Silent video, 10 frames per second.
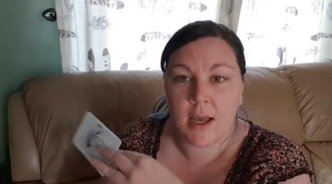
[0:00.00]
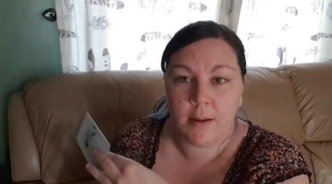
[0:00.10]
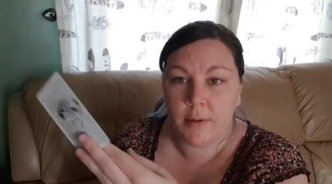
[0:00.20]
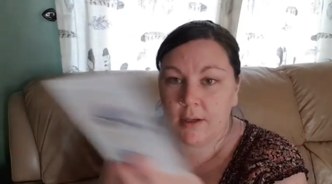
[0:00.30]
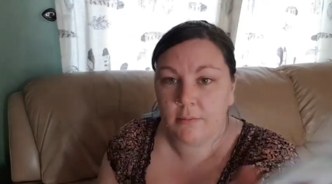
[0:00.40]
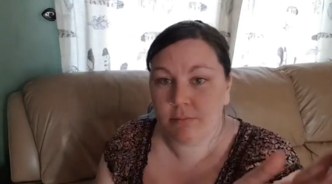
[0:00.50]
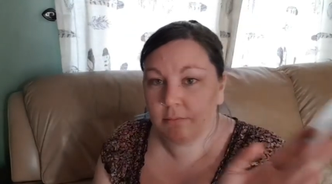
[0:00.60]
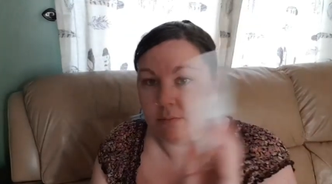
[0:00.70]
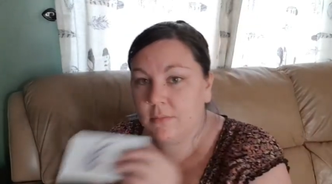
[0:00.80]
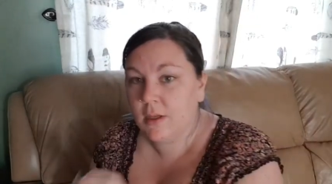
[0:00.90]
happening.
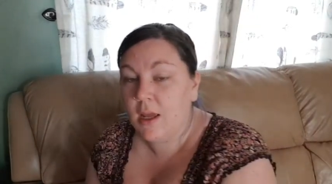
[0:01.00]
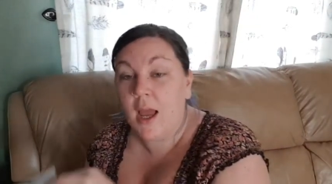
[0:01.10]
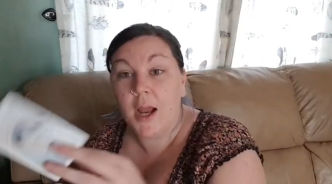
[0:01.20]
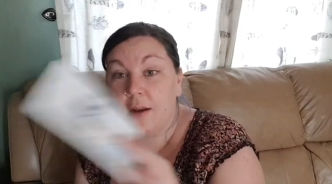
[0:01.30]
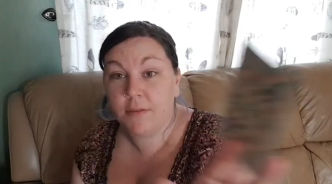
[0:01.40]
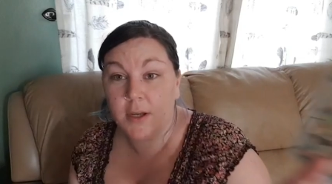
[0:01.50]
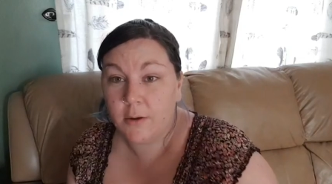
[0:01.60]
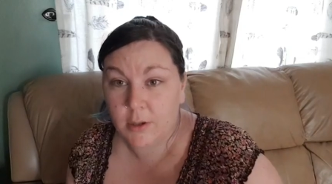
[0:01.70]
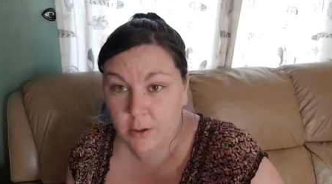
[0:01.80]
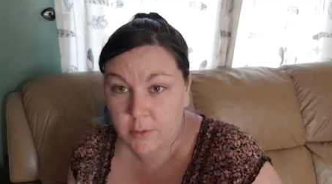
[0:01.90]
And if they
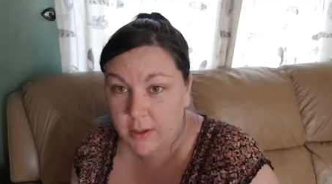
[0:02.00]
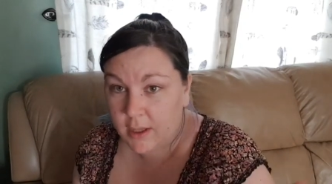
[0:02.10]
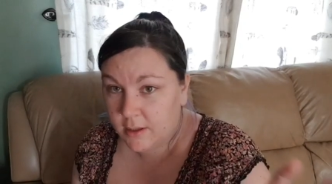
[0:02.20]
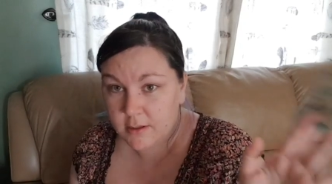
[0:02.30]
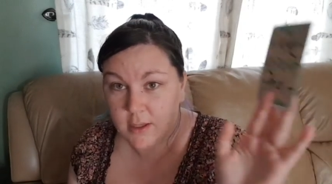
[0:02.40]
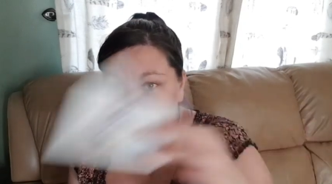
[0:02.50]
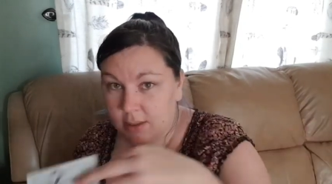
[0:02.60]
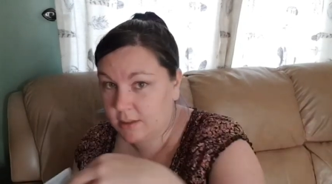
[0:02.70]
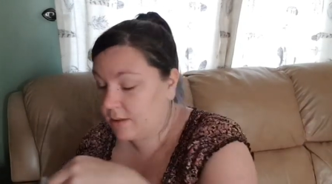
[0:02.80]
don't go with it, it's